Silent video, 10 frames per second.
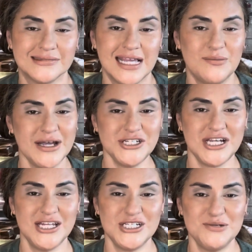Am I
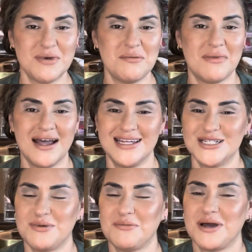changing my mind
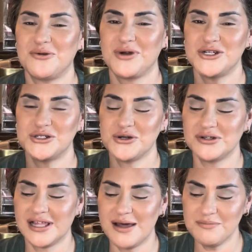about my Retro
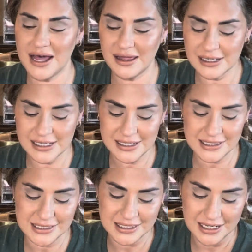Glam
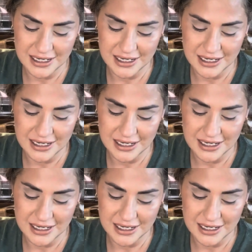palette?